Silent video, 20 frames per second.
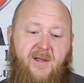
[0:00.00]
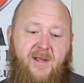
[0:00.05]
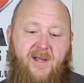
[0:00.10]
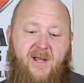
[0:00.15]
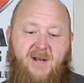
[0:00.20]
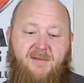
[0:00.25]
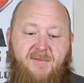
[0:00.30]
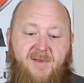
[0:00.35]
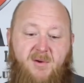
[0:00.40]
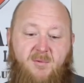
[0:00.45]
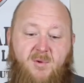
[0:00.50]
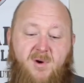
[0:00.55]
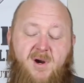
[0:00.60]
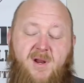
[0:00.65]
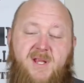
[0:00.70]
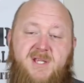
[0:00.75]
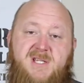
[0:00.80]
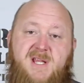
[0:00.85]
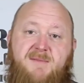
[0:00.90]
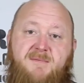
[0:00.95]
And if they
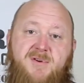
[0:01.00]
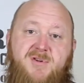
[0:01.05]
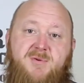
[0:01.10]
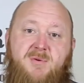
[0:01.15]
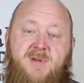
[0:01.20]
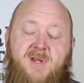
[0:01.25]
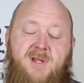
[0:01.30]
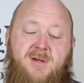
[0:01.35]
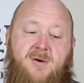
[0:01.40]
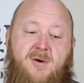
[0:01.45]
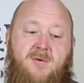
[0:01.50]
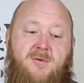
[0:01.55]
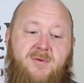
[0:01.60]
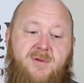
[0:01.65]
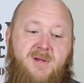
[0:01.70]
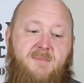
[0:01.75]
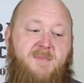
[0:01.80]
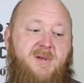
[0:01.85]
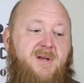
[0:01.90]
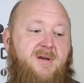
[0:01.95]
were, the stuff was really
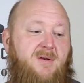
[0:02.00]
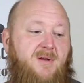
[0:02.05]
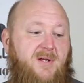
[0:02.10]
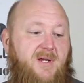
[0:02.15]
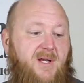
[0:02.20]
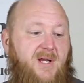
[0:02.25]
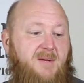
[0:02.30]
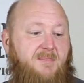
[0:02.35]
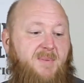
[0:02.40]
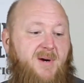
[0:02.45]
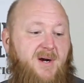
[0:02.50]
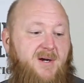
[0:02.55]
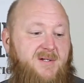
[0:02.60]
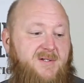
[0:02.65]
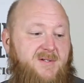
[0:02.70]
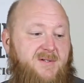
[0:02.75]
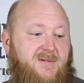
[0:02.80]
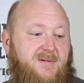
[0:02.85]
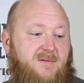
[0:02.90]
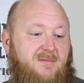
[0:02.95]
old. I mean, you're looking at
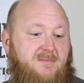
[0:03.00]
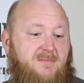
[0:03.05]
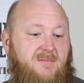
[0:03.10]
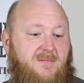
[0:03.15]
parts.